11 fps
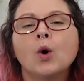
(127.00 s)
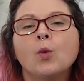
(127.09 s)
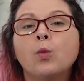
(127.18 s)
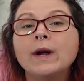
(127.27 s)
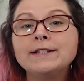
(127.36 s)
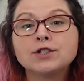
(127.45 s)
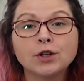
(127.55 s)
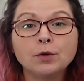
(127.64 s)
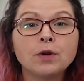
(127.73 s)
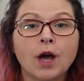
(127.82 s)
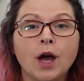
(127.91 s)
We do
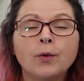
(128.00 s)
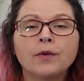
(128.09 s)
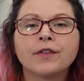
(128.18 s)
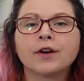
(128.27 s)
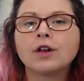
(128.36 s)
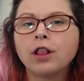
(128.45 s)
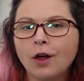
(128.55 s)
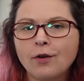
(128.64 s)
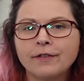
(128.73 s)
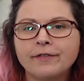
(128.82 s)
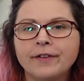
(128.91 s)
know that
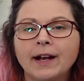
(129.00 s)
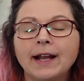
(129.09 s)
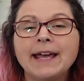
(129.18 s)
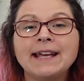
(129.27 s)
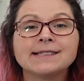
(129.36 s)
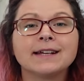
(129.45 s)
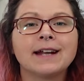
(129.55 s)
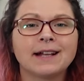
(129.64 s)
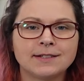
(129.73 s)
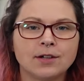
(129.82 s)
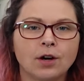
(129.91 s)
chlorophyll is an
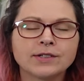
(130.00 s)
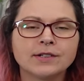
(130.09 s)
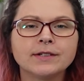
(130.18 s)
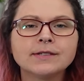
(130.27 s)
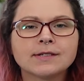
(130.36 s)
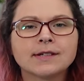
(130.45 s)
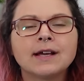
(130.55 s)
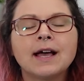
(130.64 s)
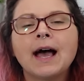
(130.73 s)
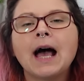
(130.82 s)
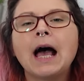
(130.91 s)
antioxidant,
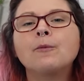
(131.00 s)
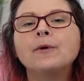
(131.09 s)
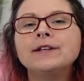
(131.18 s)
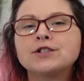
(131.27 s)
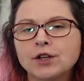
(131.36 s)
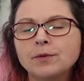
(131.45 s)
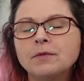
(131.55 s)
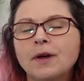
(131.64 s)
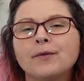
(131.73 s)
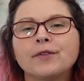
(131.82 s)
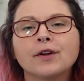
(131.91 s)
and we do
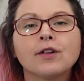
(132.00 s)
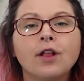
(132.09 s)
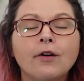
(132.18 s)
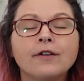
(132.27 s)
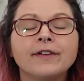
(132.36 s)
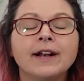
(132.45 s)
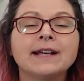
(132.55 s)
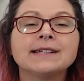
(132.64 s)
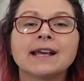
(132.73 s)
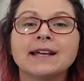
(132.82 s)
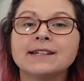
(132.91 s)
know that chlorophyll
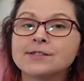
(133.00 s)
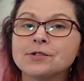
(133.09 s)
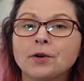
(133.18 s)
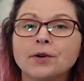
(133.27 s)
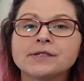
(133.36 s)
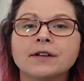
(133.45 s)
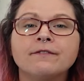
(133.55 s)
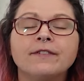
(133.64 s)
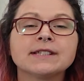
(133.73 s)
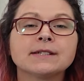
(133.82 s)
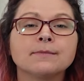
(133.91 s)
is a source of
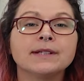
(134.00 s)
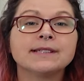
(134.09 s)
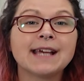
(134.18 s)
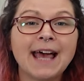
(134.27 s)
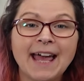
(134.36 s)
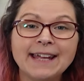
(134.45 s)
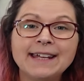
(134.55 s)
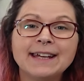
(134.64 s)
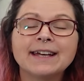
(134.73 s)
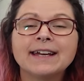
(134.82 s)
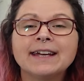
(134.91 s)
vitamins A,
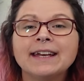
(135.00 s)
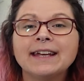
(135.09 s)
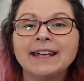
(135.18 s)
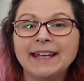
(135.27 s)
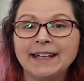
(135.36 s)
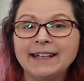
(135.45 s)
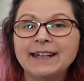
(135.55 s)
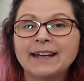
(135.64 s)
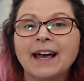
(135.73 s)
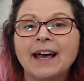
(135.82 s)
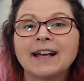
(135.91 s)
E,
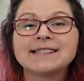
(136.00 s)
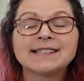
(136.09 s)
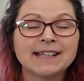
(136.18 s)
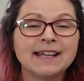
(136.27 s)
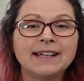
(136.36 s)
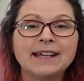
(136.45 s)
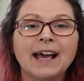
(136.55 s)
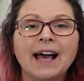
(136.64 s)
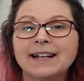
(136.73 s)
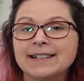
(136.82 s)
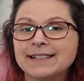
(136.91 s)
C,
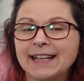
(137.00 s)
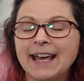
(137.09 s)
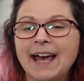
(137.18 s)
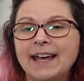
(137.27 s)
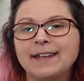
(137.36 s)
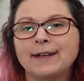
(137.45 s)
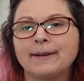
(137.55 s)
and K.